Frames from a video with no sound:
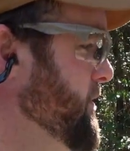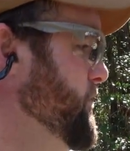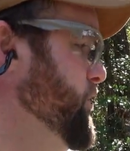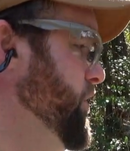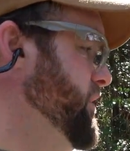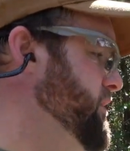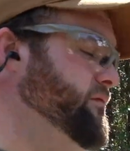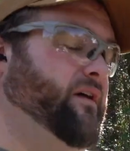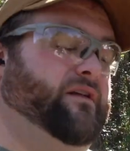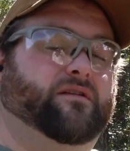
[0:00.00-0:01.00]
we're going
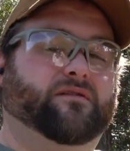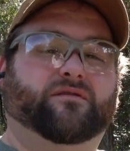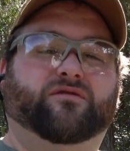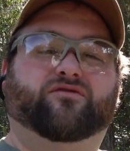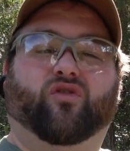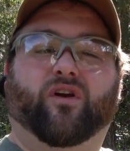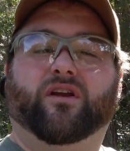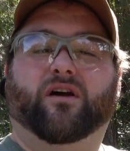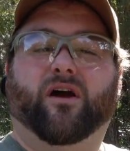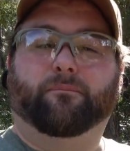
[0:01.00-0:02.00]
to
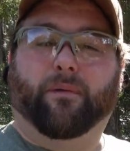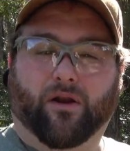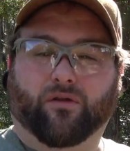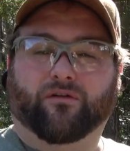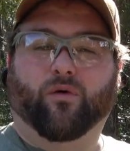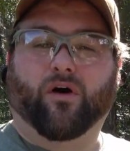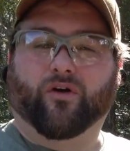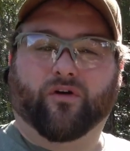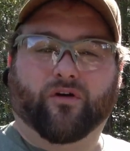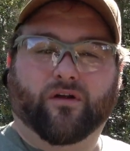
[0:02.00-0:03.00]
destroy a bottle of
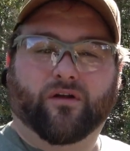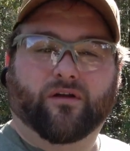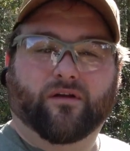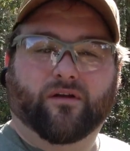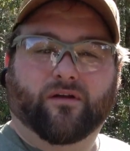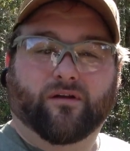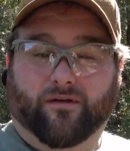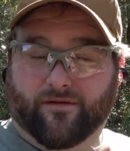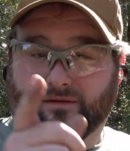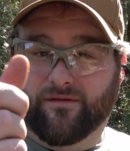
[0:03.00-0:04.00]
water.
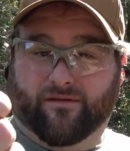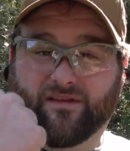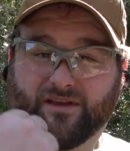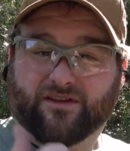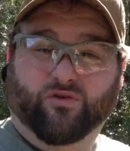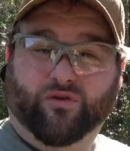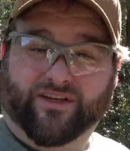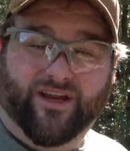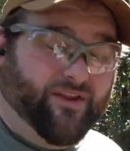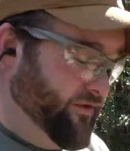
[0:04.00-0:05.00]
Let's do it
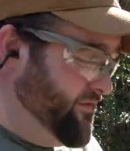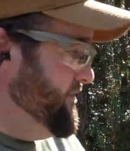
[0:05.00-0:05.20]
together.